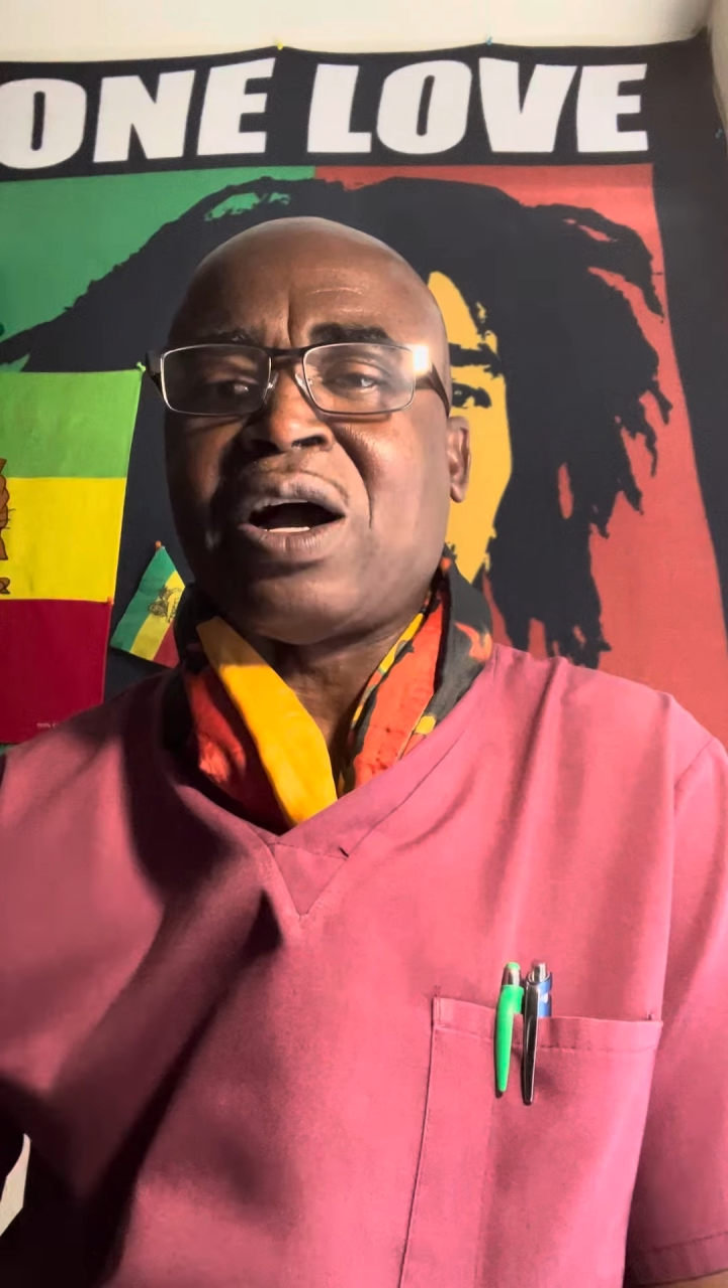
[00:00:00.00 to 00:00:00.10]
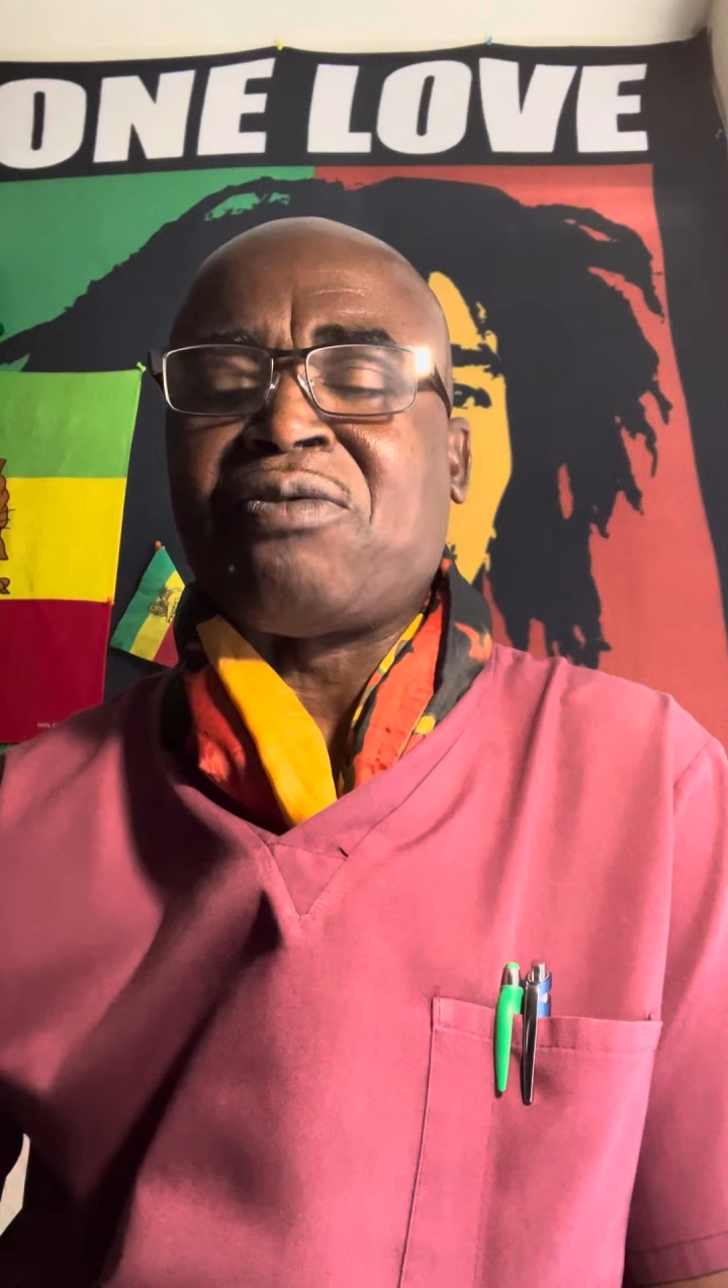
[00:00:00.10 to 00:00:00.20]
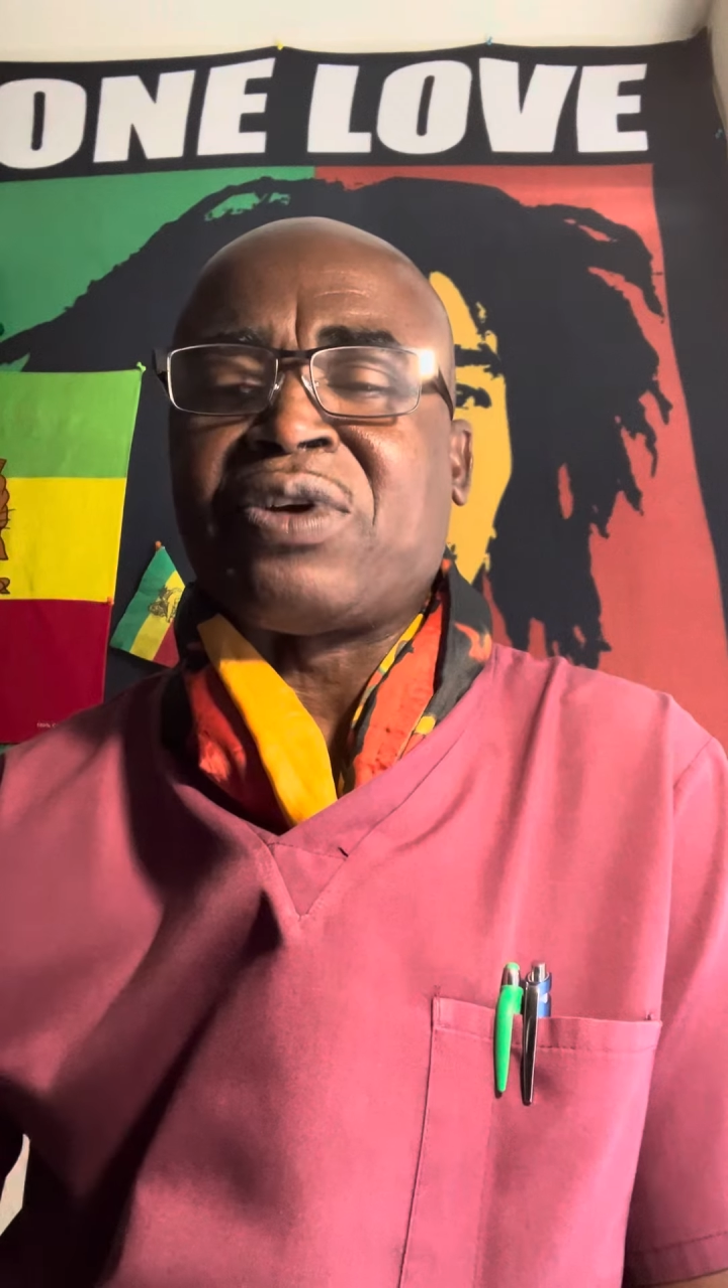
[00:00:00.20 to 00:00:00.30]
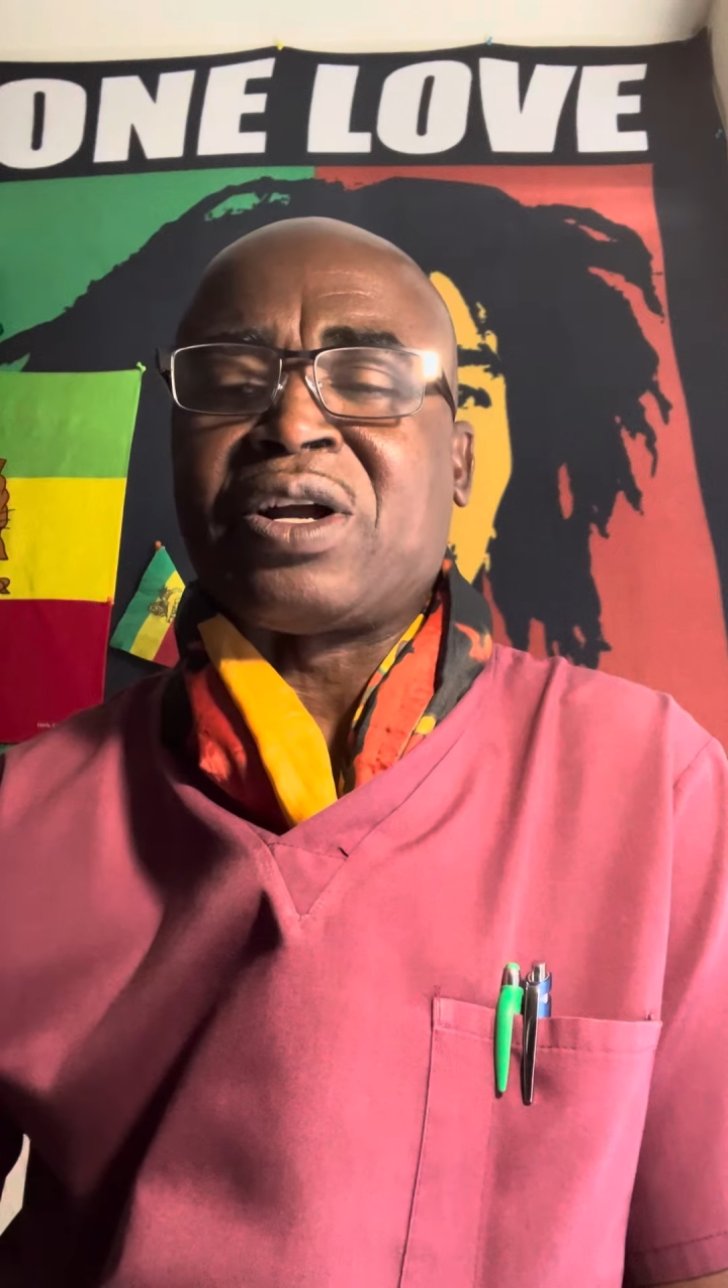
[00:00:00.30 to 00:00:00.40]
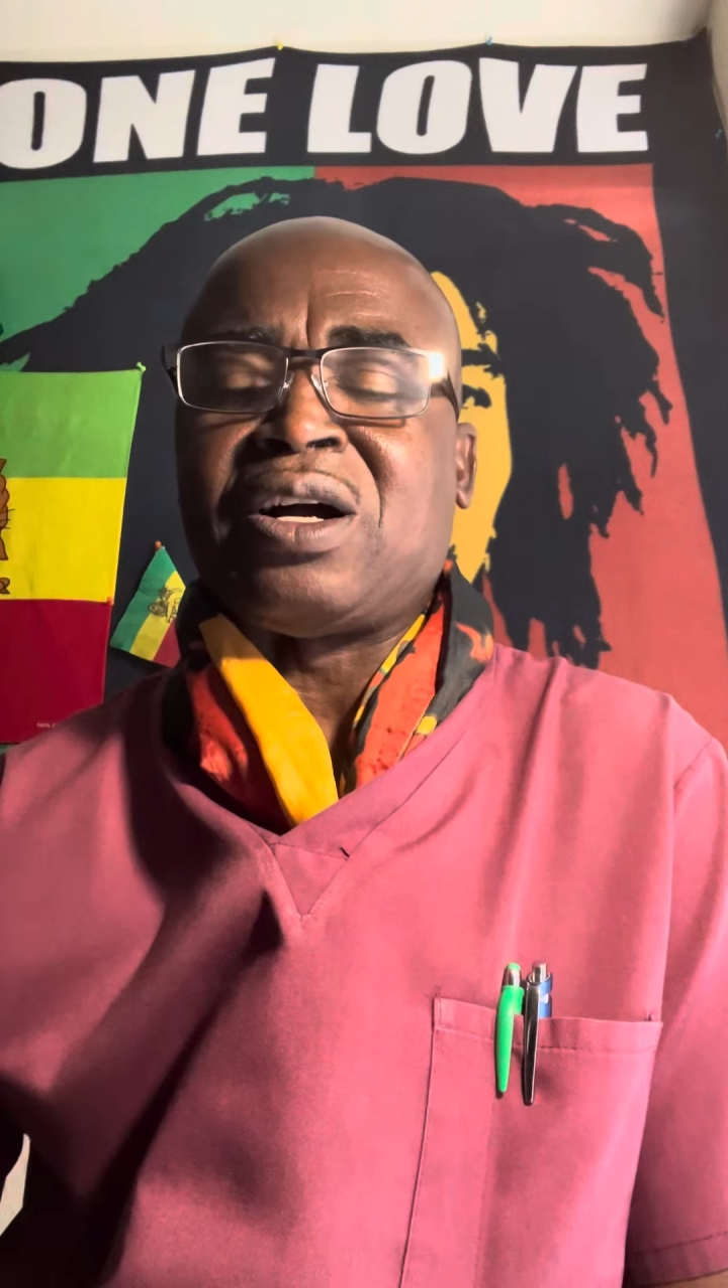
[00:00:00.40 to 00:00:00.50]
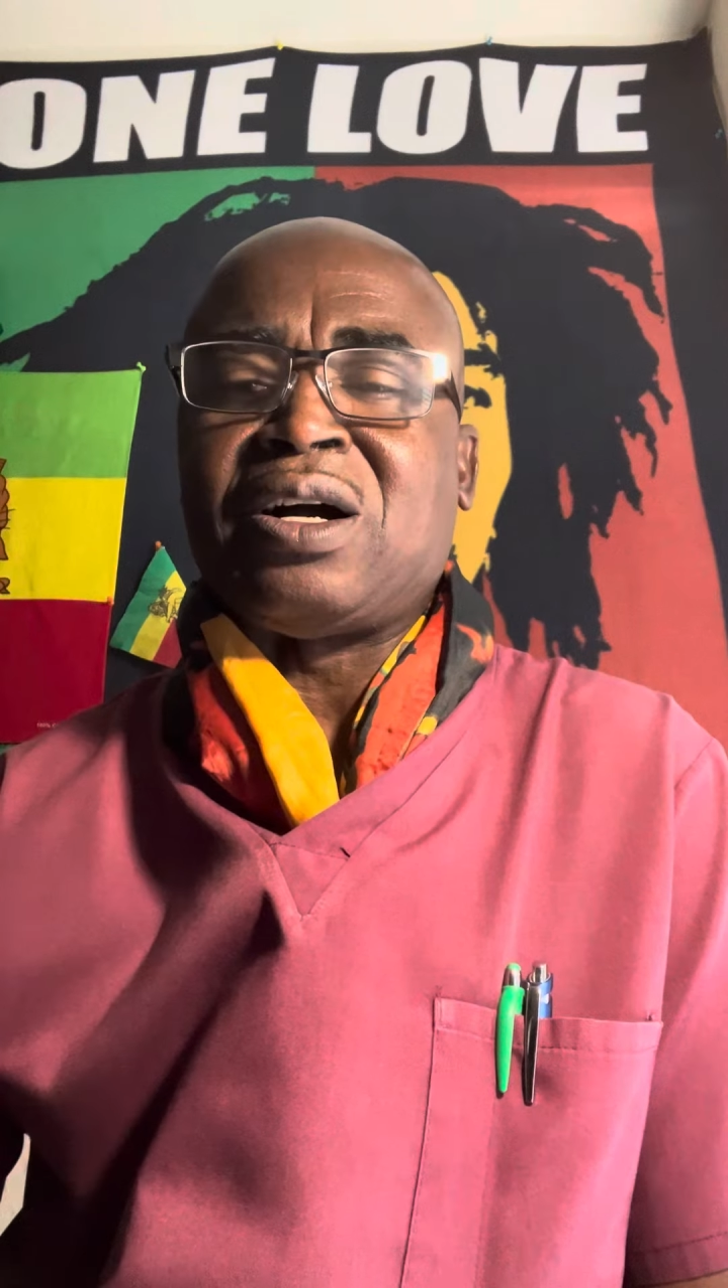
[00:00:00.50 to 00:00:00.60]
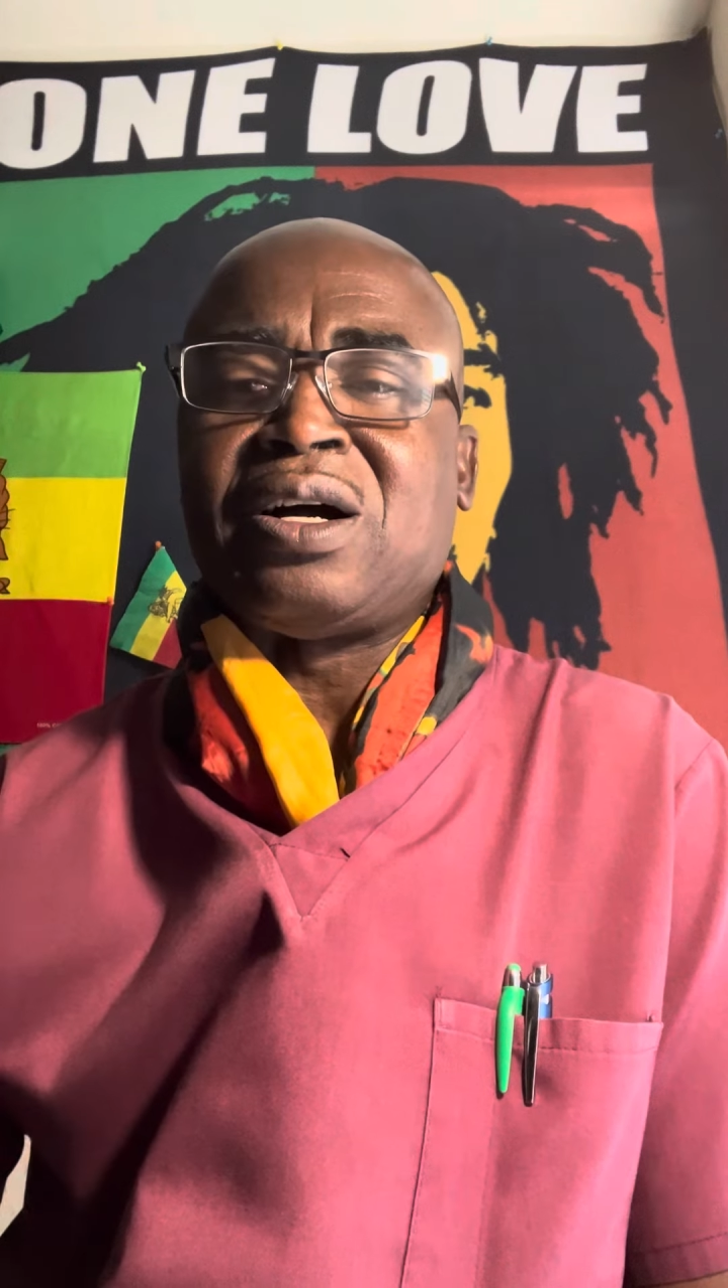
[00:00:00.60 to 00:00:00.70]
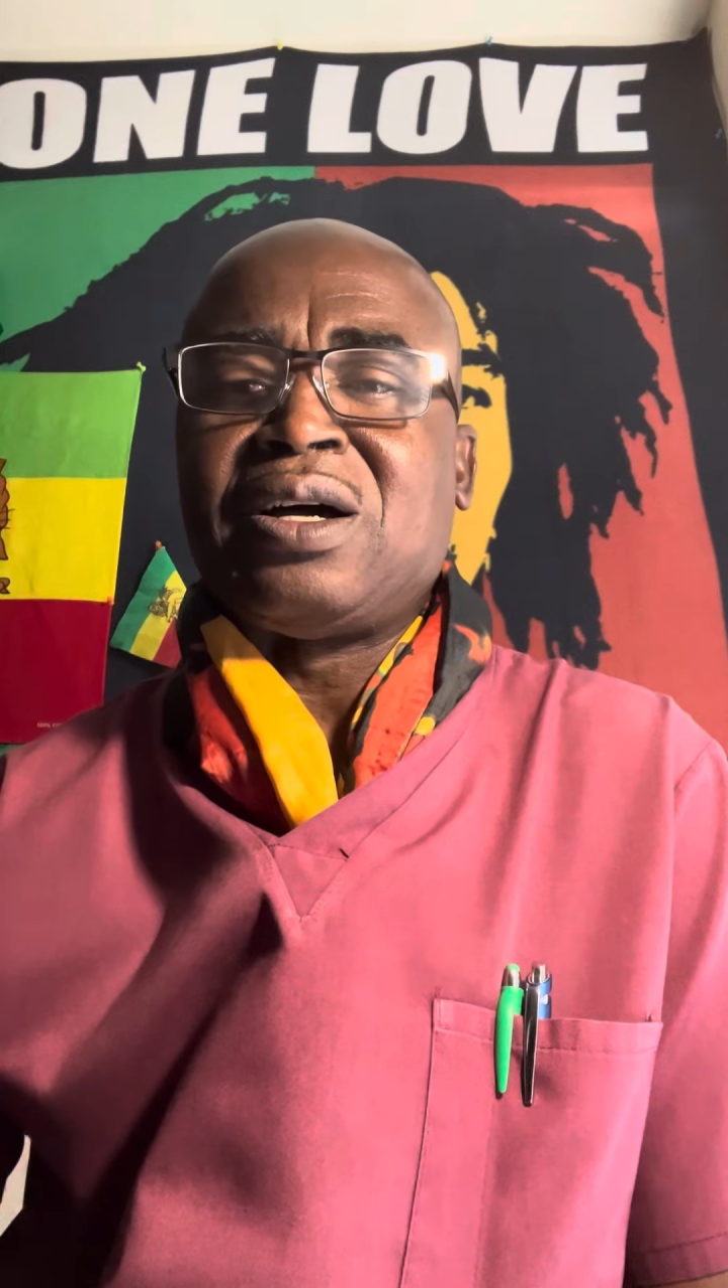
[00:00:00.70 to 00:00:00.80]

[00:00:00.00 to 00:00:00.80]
Africa